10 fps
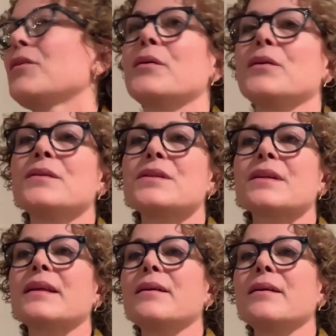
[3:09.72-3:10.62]

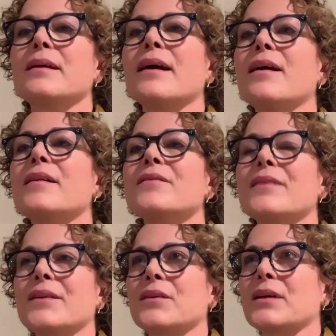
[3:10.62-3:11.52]
Usually all of
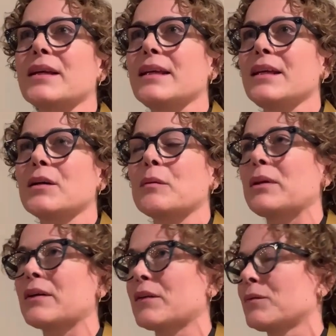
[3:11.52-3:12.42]
us are here
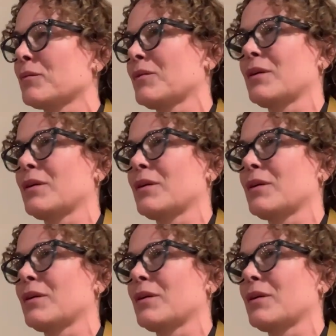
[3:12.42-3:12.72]
because